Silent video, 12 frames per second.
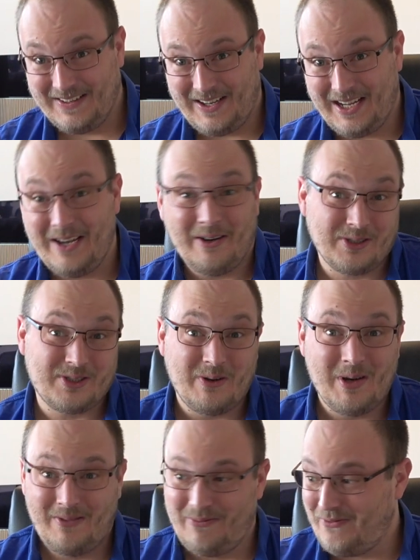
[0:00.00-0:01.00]
I
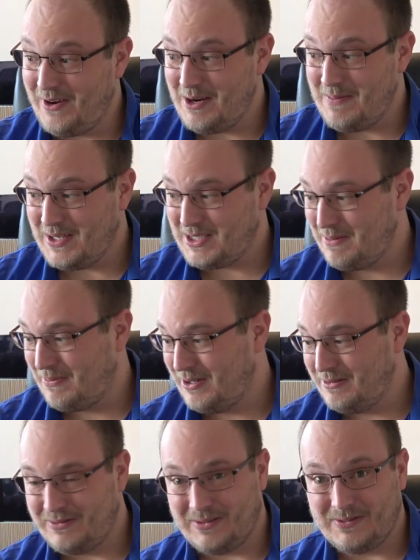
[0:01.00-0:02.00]
also very much
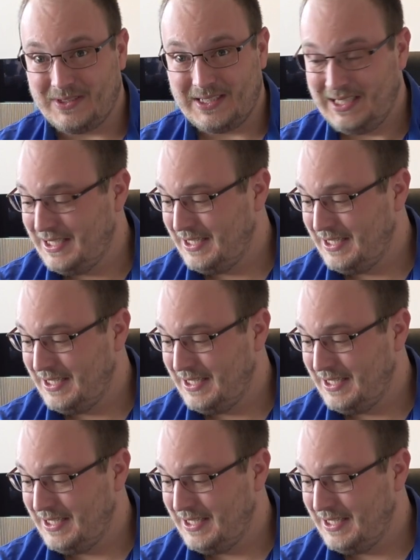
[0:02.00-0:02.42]
approve of it.